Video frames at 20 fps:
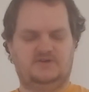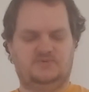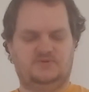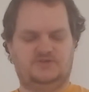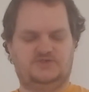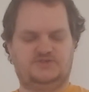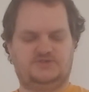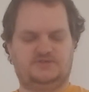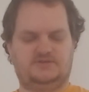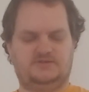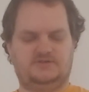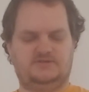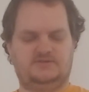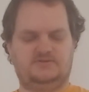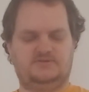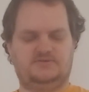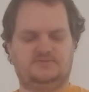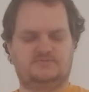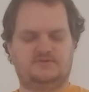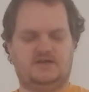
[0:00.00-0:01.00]
which
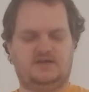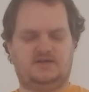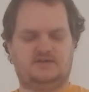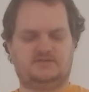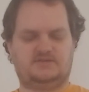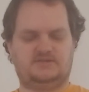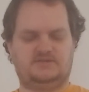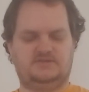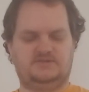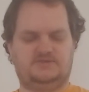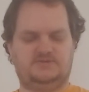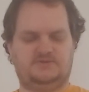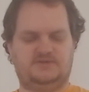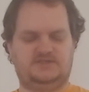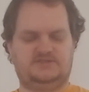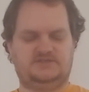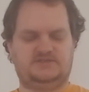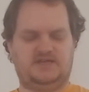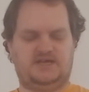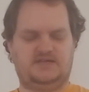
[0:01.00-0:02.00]
turned the rock into
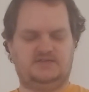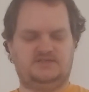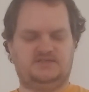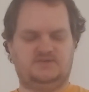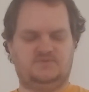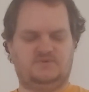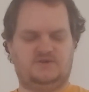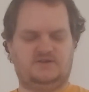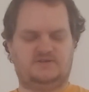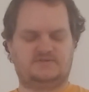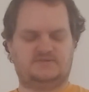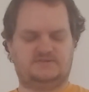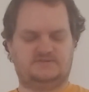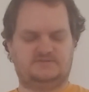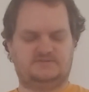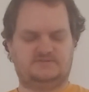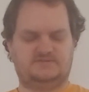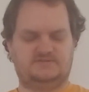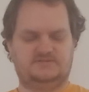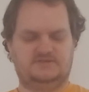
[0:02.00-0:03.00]
a standing
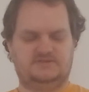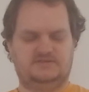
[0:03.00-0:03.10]
water,